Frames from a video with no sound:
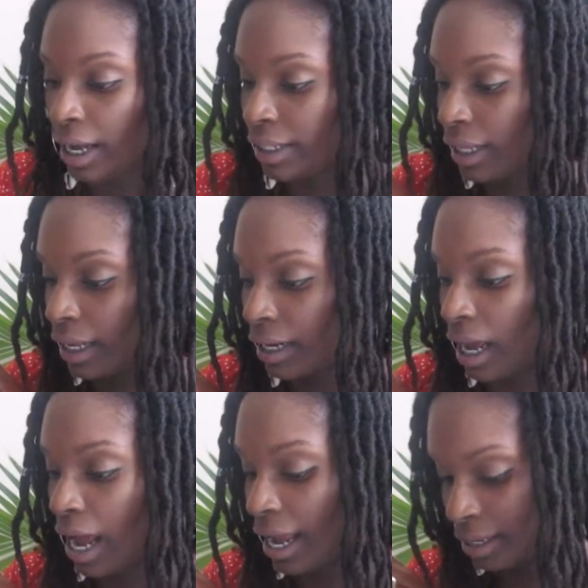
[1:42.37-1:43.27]
And then
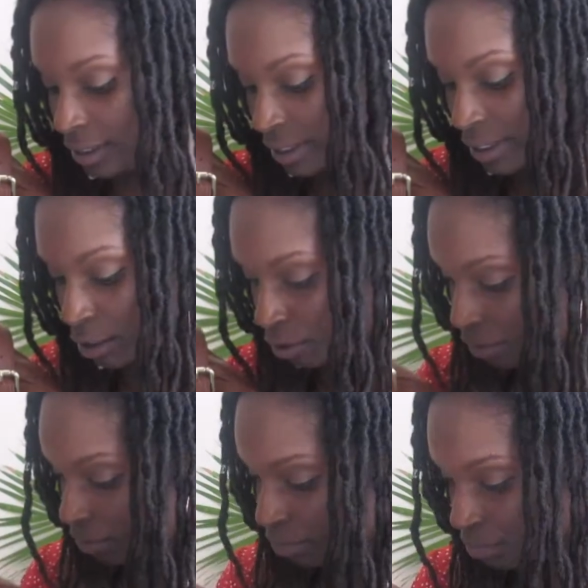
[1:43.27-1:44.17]
I
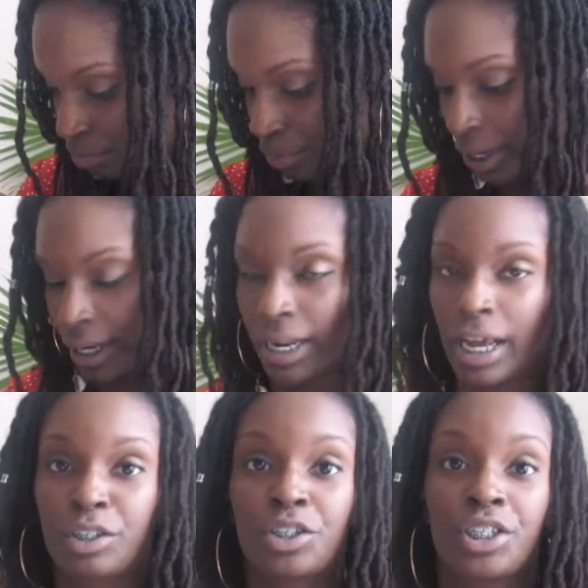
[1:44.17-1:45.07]
still bring an
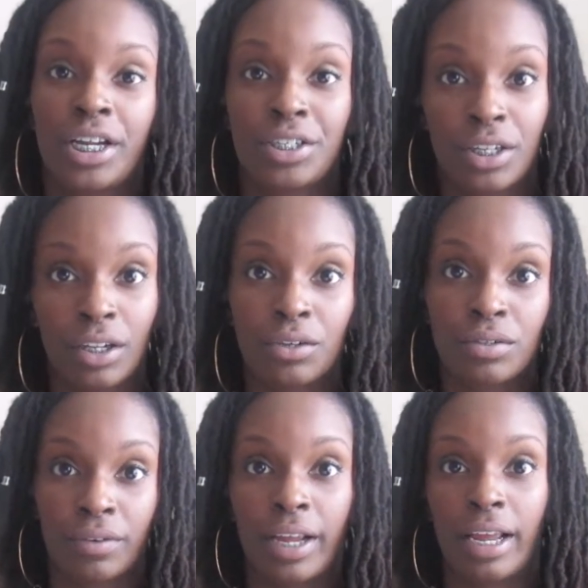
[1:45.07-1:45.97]
extra change of clothes
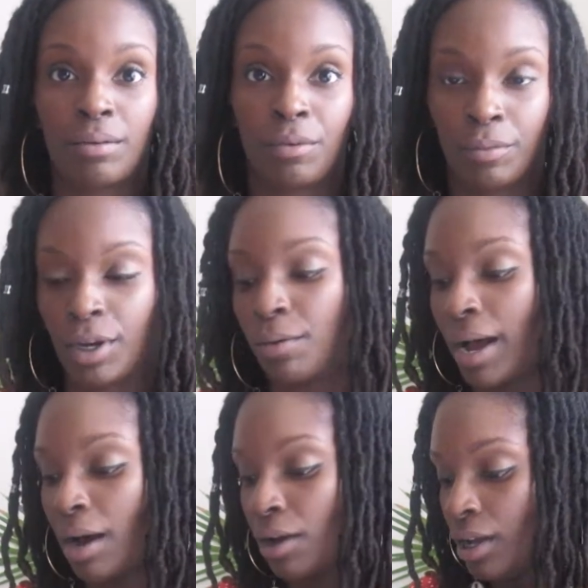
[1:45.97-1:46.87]
for Cam when we go
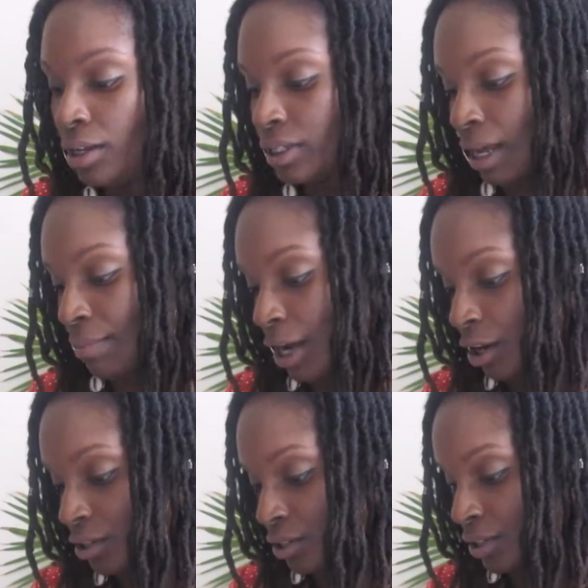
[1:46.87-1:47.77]
out. So I might
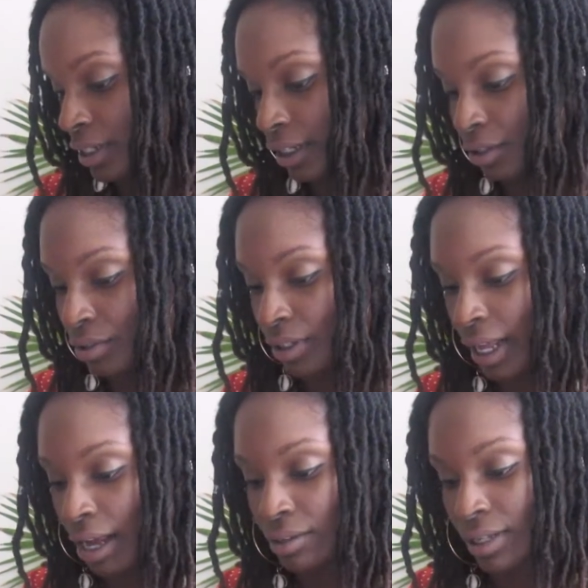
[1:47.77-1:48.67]
also stick those on
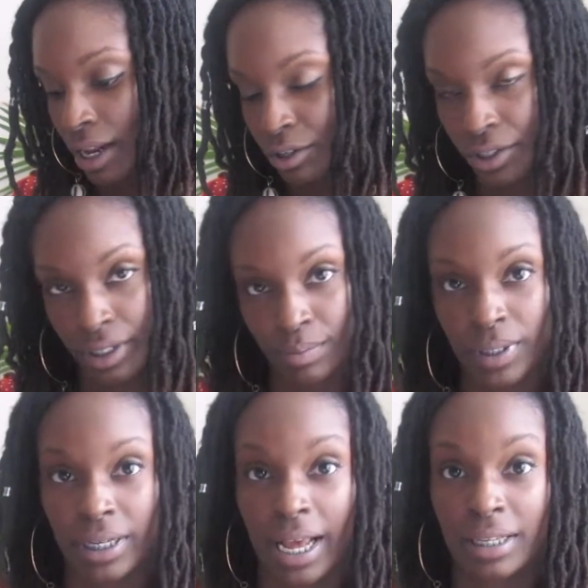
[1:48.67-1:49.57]
the outside or just some
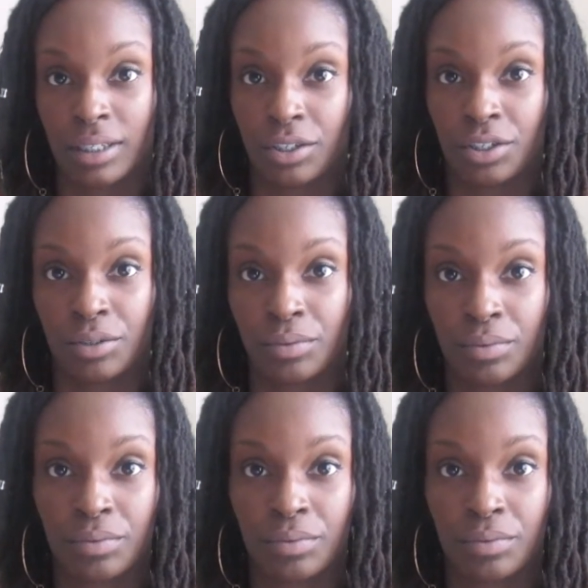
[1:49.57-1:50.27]
snacks or two.